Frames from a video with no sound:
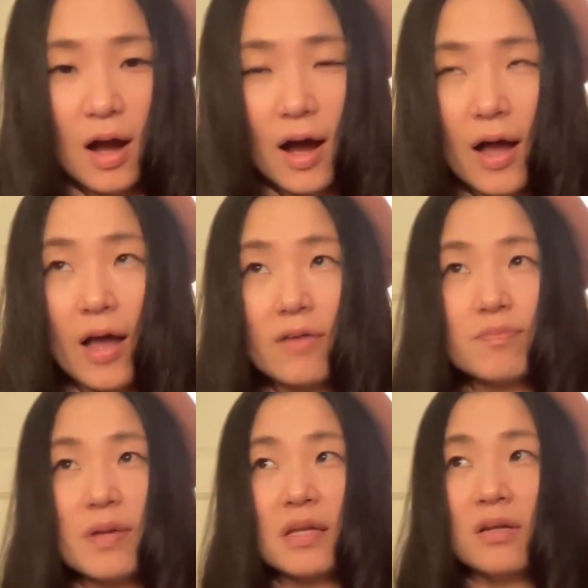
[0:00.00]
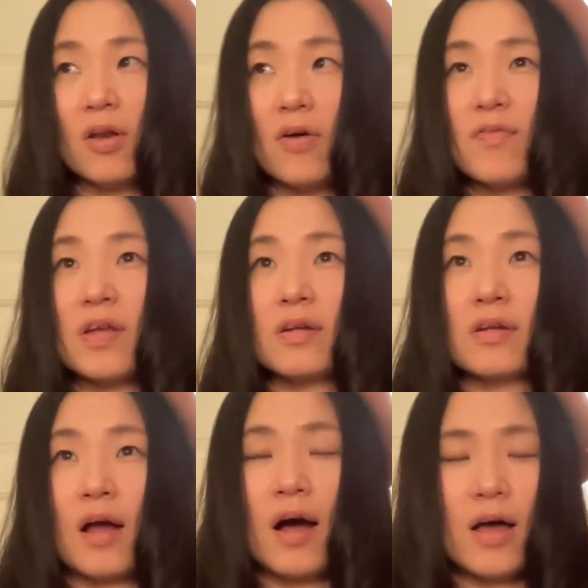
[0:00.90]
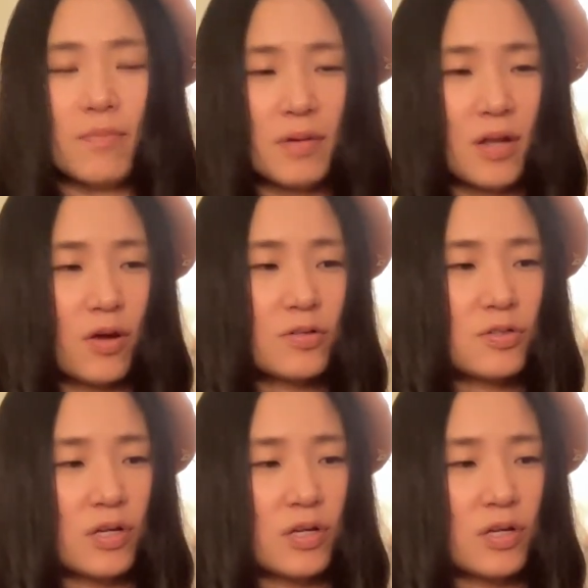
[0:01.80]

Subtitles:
I have been also